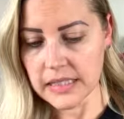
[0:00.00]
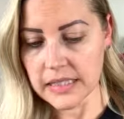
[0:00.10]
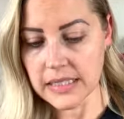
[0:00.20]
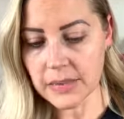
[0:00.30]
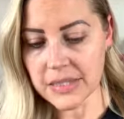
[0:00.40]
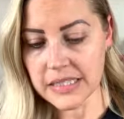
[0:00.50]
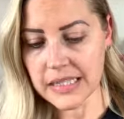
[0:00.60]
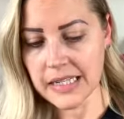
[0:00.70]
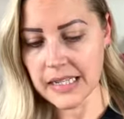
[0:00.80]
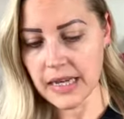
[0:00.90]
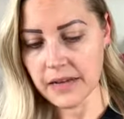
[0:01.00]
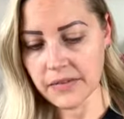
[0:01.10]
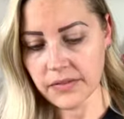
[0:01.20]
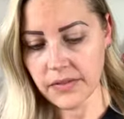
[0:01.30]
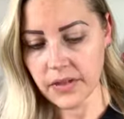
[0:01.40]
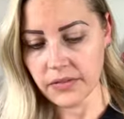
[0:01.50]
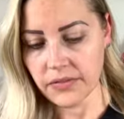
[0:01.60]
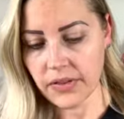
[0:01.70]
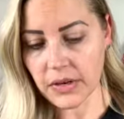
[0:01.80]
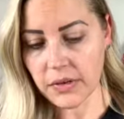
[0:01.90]
Damascena,
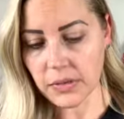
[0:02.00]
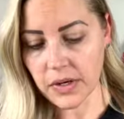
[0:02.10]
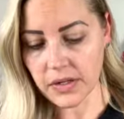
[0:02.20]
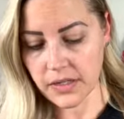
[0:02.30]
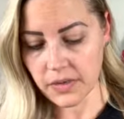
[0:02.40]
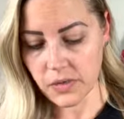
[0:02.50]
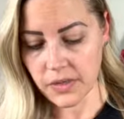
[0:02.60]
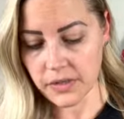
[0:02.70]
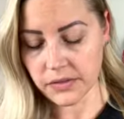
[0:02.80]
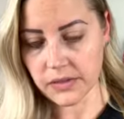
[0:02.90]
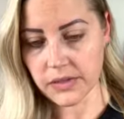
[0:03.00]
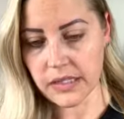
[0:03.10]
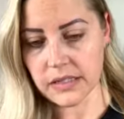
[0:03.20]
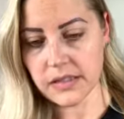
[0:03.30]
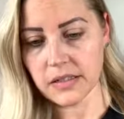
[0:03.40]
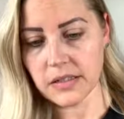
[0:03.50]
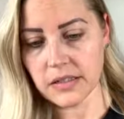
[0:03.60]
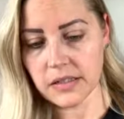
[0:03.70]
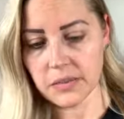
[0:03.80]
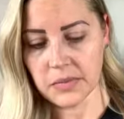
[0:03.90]
flour, water, and oil. So that sounds like
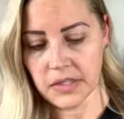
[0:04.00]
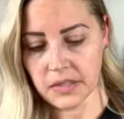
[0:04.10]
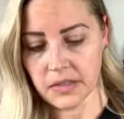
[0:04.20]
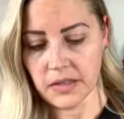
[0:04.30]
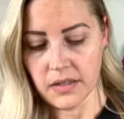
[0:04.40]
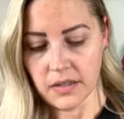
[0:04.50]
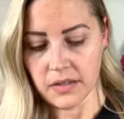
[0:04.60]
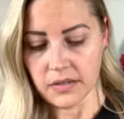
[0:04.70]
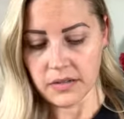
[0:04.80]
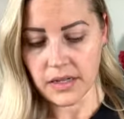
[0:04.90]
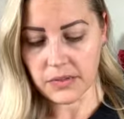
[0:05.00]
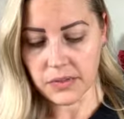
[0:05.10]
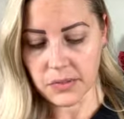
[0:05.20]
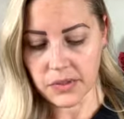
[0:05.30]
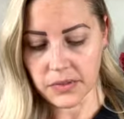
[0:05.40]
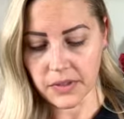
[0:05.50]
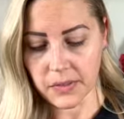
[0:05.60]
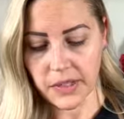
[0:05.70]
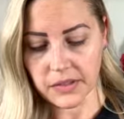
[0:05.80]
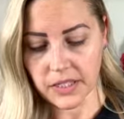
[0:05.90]
something that would work really
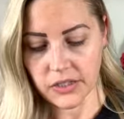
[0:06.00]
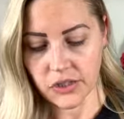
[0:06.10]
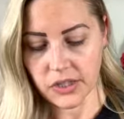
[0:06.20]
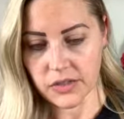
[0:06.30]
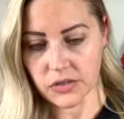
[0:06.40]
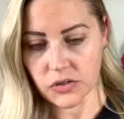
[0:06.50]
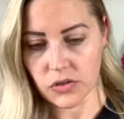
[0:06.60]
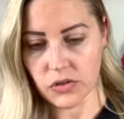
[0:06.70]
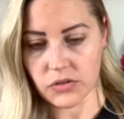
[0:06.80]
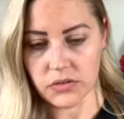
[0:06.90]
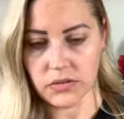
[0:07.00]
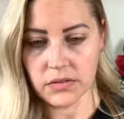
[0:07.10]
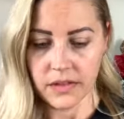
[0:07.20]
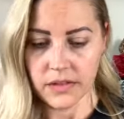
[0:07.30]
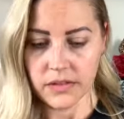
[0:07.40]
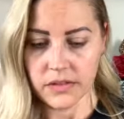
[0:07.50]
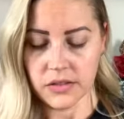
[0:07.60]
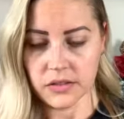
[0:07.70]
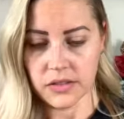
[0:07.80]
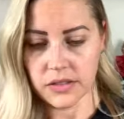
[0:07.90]
well. Touch in Sol.
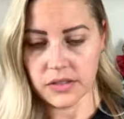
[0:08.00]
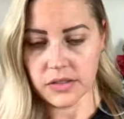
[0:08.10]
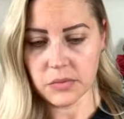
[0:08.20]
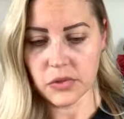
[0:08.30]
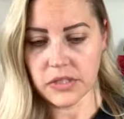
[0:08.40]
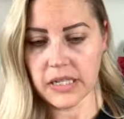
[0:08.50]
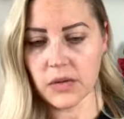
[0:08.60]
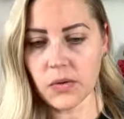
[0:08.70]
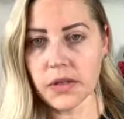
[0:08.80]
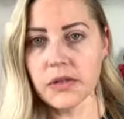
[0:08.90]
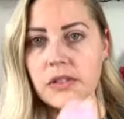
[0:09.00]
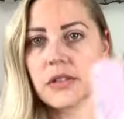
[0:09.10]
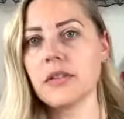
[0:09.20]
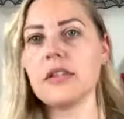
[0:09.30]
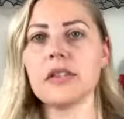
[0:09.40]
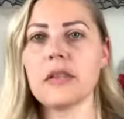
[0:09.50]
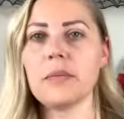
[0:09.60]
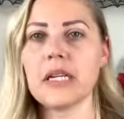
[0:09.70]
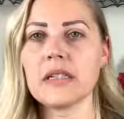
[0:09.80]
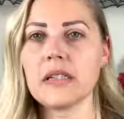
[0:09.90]
So this is a multi-oil. So this I'm
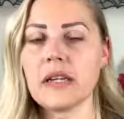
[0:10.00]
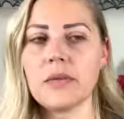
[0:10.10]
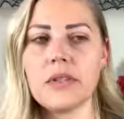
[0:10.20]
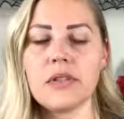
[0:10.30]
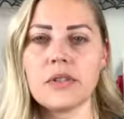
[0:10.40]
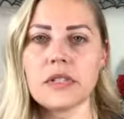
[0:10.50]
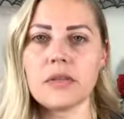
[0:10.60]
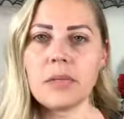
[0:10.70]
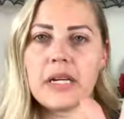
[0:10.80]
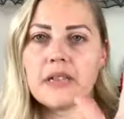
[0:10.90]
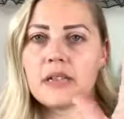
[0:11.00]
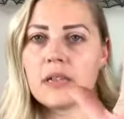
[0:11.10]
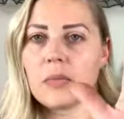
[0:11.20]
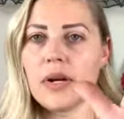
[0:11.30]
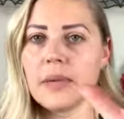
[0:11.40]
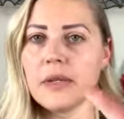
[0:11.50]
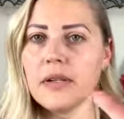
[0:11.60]
guessing I would use as a base or a primer,